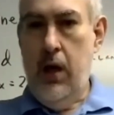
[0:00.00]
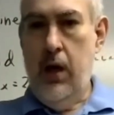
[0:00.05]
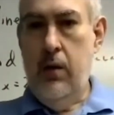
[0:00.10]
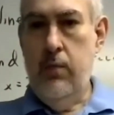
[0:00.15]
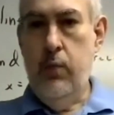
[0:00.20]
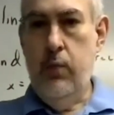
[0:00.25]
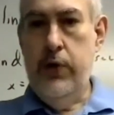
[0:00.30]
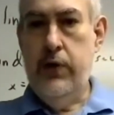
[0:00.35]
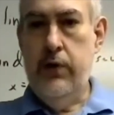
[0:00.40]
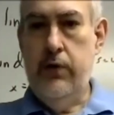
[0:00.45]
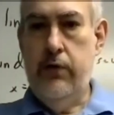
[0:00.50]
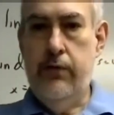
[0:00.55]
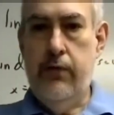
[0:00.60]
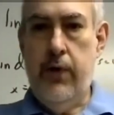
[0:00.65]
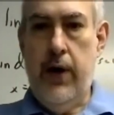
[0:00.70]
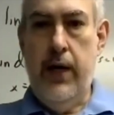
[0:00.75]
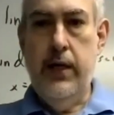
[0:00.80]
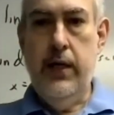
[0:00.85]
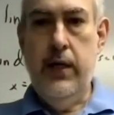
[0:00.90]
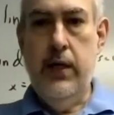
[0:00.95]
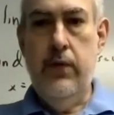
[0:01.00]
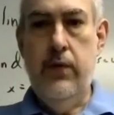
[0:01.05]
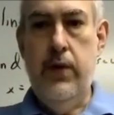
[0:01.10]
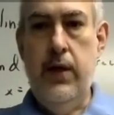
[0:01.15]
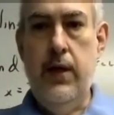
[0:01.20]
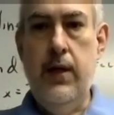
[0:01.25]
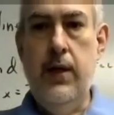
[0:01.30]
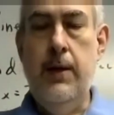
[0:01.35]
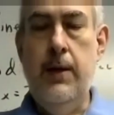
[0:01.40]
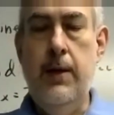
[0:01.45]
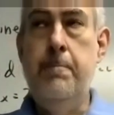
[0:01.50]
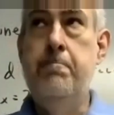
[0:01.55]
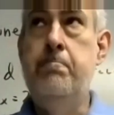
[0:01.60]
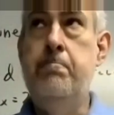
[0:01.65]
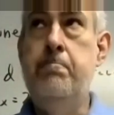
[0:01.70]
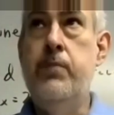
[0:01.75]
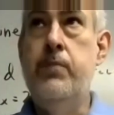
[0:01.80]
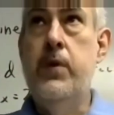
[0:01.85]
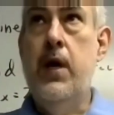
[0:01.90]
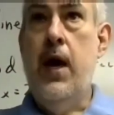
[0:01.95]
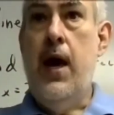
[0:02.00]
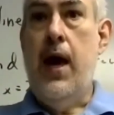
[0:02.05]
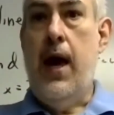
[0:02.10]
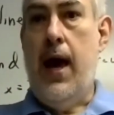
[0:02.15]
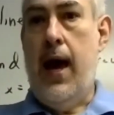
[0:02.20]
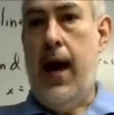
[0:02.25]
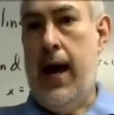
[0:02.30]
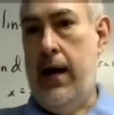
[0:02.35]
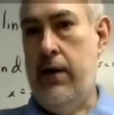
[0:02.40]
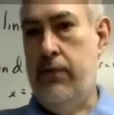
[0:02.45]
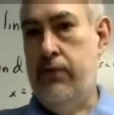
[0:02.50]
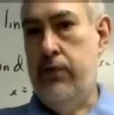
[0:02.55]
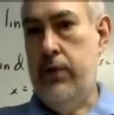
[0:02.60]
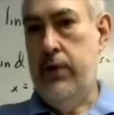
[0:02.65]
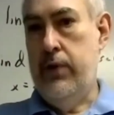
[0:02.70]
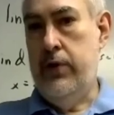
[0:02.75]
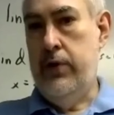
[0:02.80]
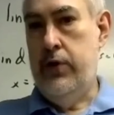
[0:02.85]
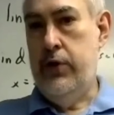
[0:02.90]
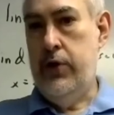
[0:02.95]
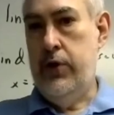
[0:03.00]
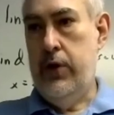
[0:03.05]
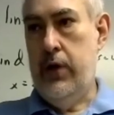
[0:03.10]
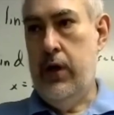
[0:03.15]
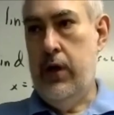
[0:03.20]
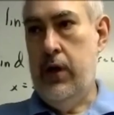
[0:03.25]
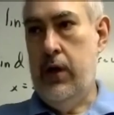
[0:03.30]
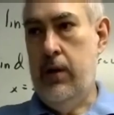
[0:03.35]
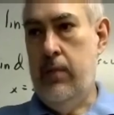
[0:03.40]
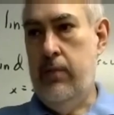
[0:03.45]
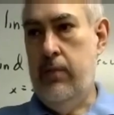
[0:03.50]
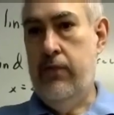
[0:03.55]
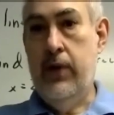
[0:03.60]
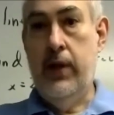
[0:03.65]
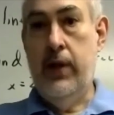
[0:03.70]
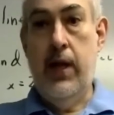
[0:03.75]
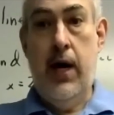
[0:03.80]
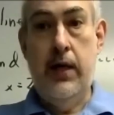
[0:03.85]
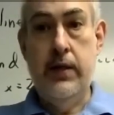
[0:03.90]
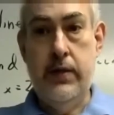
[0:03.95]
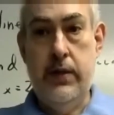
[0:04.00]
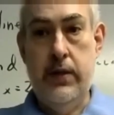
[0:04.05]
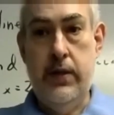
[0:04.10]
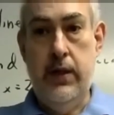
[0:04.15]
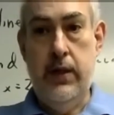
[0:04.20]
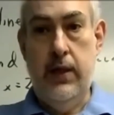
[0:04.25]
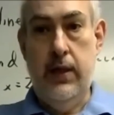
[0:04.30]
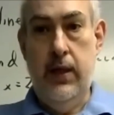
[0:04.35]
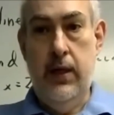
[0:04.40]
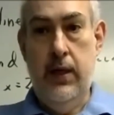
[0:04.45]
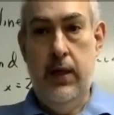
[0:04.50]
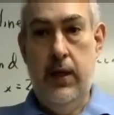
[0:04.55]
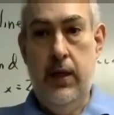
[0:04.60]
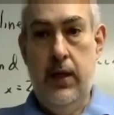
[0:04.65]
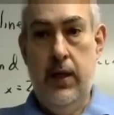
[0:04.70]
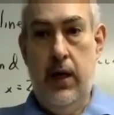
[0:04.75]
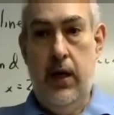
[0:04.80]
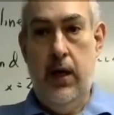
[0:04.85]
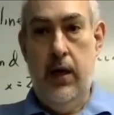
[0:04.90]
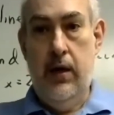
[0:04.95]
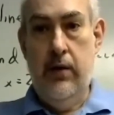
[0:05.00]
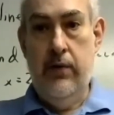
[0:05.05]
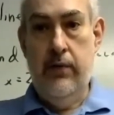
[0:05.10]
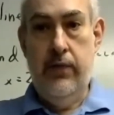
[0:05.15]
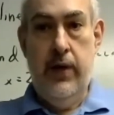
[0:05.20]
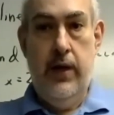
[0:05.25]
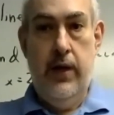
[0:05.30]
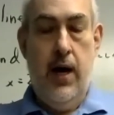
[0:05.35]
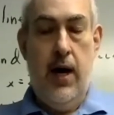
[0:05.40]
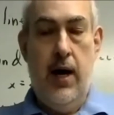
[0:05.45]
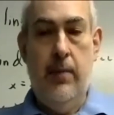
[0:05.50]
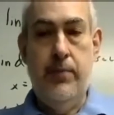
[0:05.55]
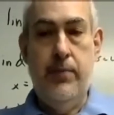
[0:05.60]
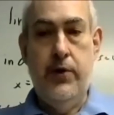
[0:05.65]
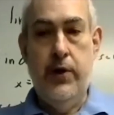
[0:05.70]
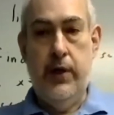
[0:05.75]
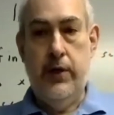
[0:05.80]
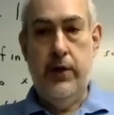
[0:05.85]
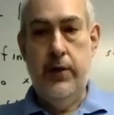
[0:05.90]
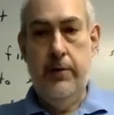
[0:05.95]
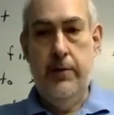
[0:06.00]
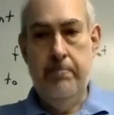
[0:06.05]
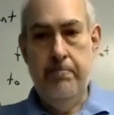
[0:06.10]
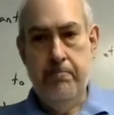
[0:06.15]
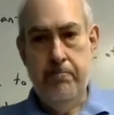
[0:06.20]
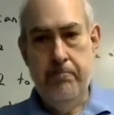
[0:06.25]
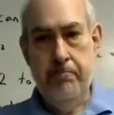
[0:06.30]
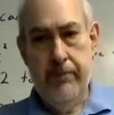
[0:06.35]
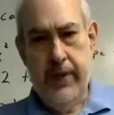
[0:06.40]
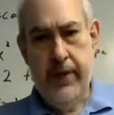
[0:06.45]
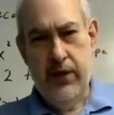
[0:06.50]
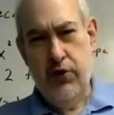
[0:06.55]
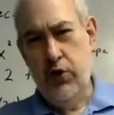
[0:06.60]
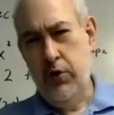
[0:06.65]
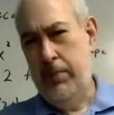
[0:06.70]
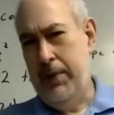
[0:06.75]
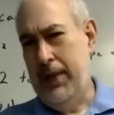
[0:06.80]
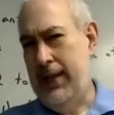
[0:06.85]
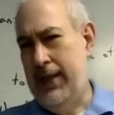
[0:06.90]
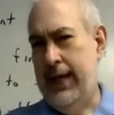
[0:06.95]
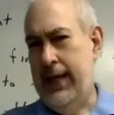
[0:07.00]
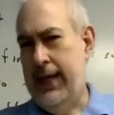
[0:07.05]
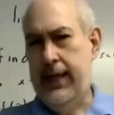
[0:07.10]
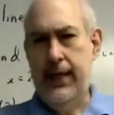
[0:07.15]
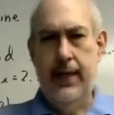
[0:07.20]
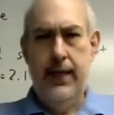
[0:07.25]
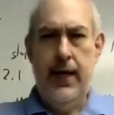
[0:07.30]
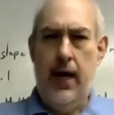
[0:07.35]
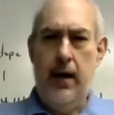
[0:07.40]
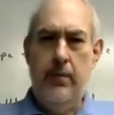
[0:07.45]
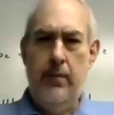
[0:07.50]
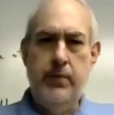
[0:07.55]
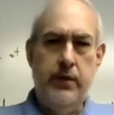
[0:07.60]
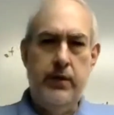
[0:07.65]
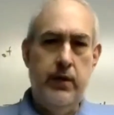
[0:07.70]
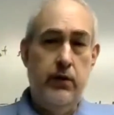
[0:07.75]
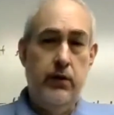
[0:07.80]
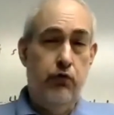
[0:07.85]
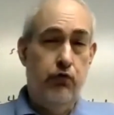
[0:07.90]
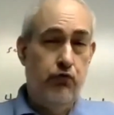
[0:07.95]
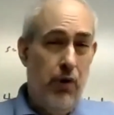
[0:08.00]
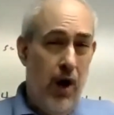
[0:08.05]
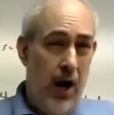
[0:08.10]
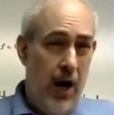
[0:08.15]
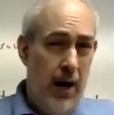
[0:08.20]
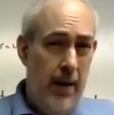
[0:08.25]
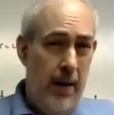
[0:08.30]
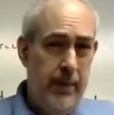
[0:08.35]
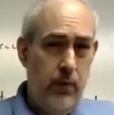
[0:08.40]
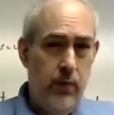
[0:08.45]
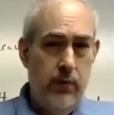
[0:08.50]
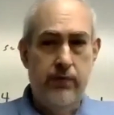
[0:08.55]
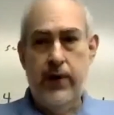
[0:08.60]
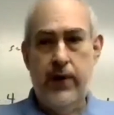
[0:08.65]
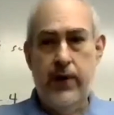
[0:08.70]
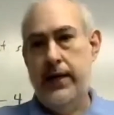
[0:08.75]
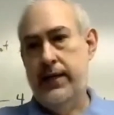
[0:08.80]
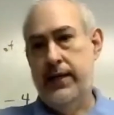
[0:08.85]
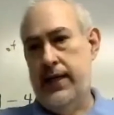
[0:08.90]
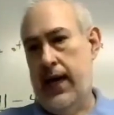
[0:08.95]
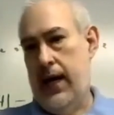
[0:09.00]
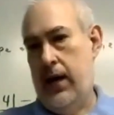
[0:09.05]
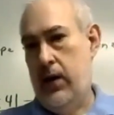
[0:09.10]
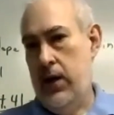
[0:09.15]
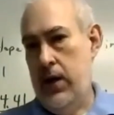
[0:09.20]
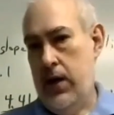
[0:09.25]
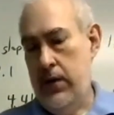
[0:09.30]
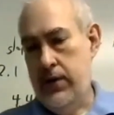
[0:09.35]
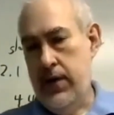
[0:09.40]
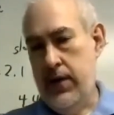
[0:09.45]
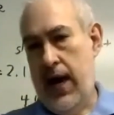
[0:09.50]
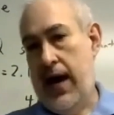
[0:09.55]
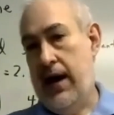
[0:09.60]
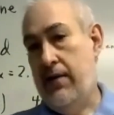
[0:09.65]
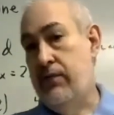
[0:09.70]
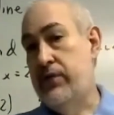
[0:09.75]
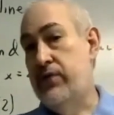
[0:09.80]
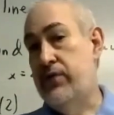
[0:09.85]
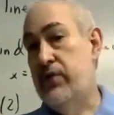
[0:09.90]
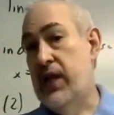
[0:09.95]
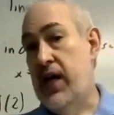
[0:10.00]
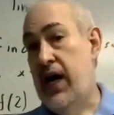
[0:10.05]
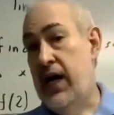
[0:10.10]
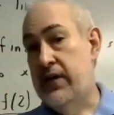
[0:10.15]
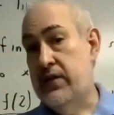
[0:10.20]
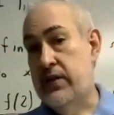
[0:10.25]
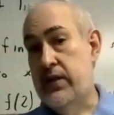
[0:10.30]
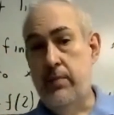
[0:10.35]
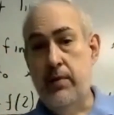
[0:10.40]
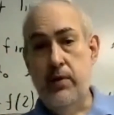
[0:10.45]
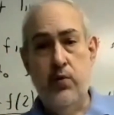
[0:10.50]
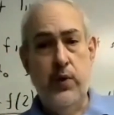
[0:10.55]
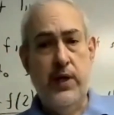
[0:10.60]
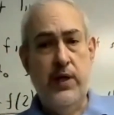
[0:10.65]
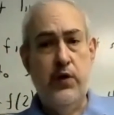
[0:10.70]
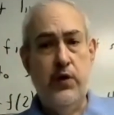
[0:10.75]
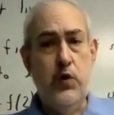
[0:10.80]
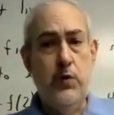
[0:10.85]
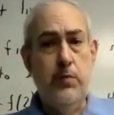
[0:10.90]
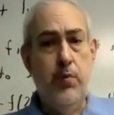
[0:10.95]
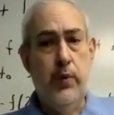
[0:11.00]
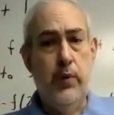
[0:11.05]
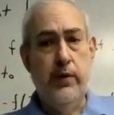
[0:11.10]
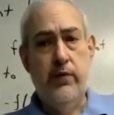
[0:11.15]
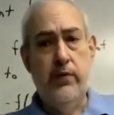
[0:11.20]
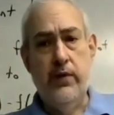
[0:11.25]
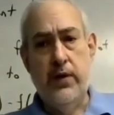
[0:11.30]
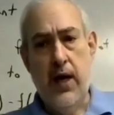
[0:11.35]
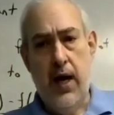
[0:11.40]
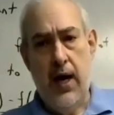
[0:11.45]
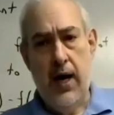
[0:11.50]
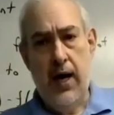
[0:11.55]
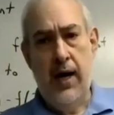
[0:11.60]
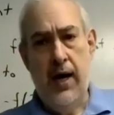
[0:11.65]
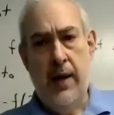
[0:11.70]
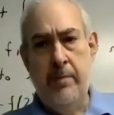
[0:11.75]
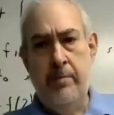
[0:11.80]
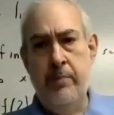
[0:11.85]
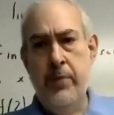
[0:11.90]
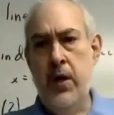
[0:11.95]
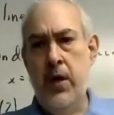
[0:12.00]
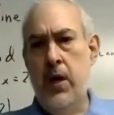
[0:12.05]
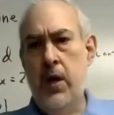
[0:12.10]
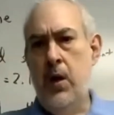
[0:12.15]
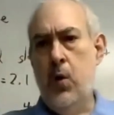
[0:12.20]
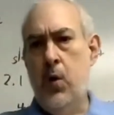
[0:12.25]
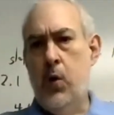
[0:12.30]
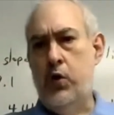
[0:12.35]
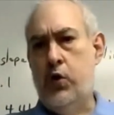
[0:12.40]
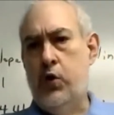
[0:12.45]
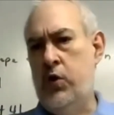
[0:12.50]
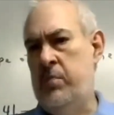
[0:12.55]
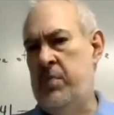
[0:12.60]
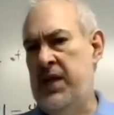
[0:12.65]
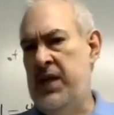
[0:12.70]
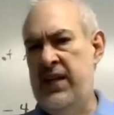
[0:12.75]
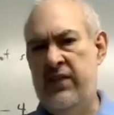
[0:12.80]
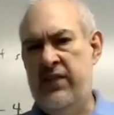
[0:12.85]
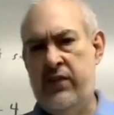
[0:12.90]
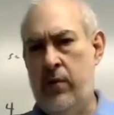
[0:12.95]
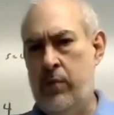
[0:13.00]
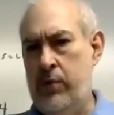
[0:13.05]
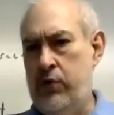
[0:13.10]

which is finding the average velocity of an object. It could be like an object that you drop, and we're finding out the average velocity between 2 points in time, or it could be someone